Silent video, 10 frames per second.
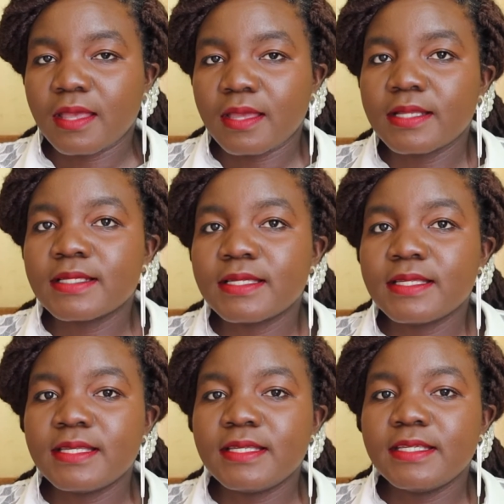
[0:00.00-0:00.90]
it
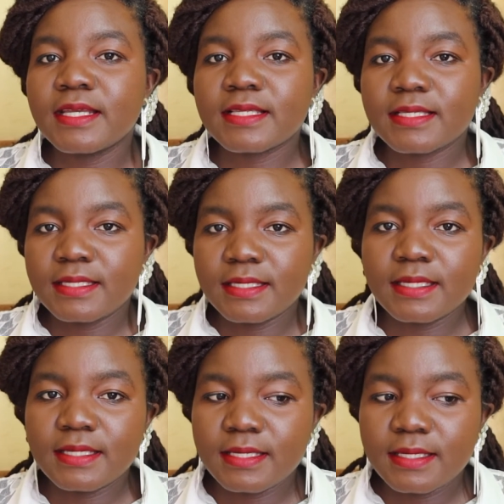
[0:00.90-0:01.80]
just
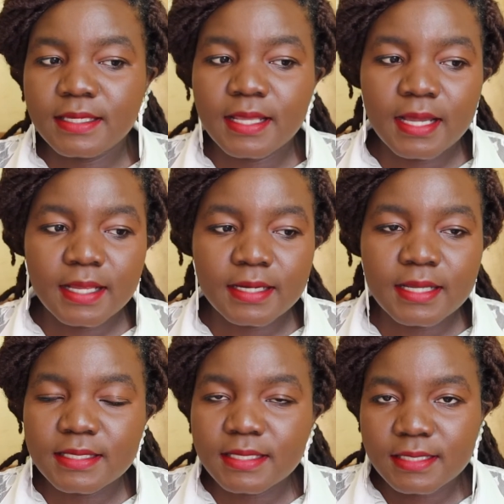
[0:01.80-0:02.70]

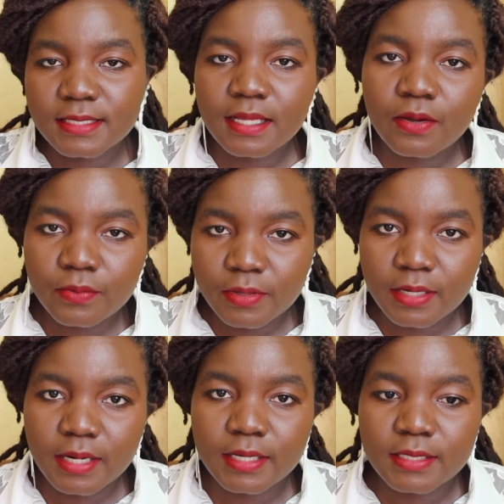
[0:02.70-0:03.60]
doesn't sound
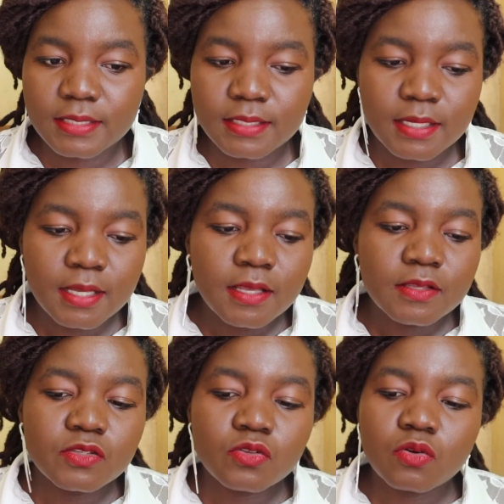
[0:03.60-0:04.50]
right.
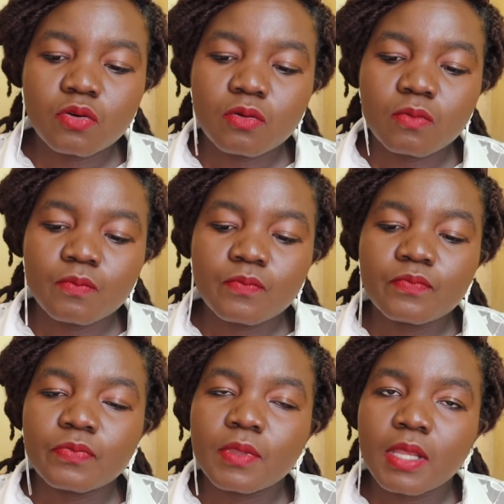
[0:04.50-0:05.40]
So
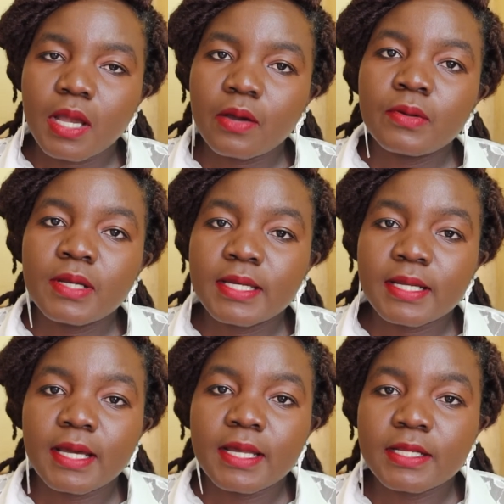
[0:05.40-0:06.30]
I will
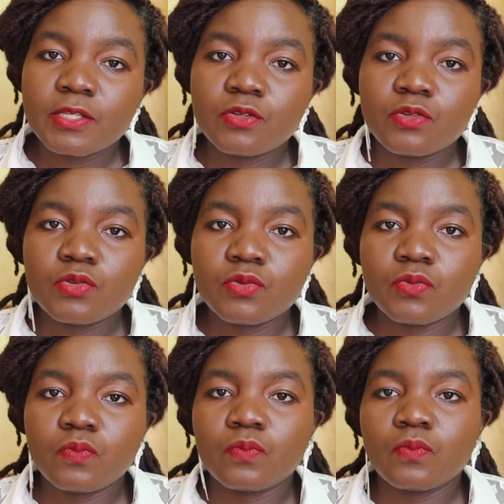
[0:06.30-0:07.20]
encourage you
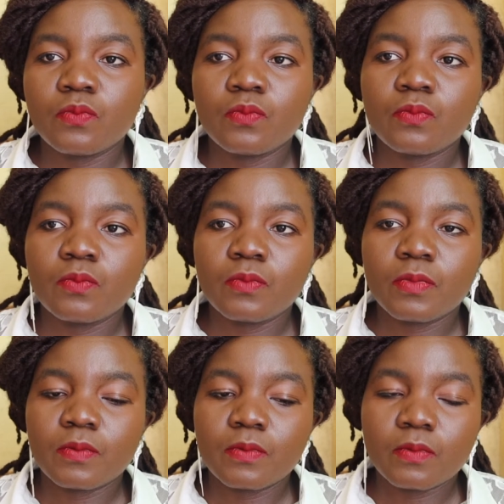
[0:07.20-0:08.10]
to
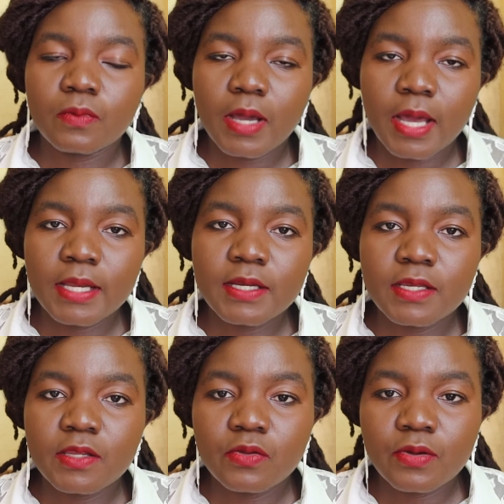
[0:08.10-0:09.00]
add
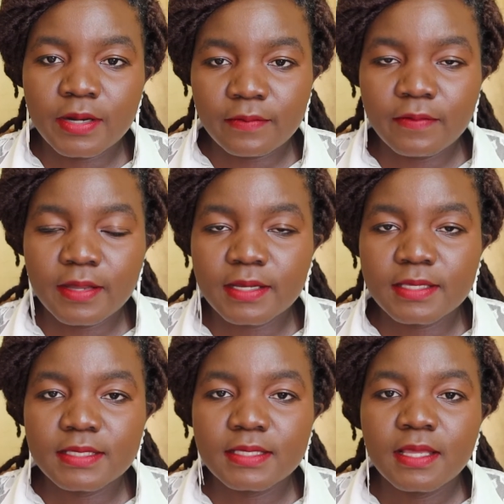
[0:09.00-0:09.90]
your
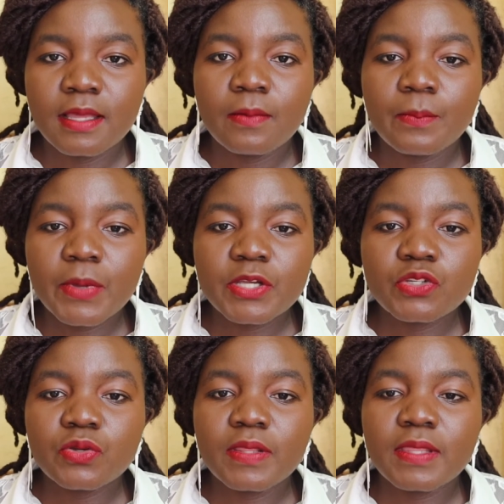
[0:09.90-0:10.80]
referees. Make
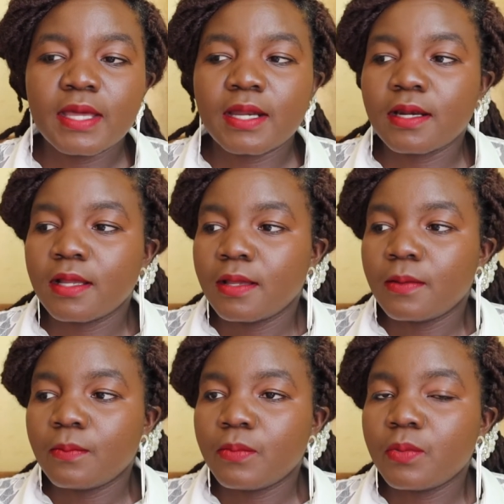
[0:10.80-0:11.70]
sure they are
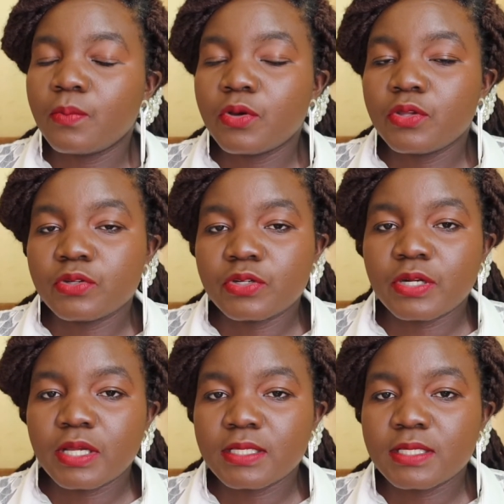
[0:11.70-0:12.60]
people you
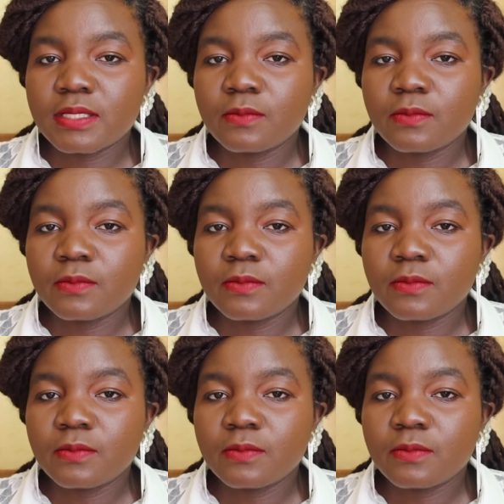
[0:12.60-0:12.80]
trust